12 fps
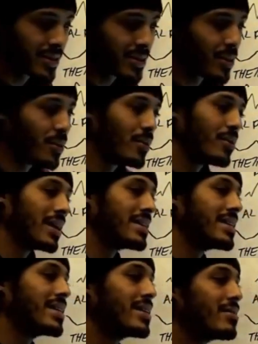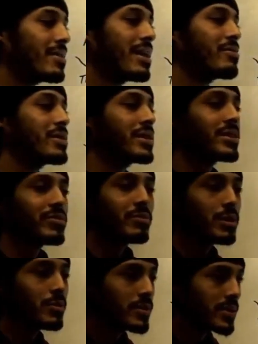is the whole idea of everything's
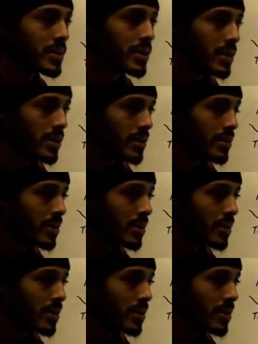frequency.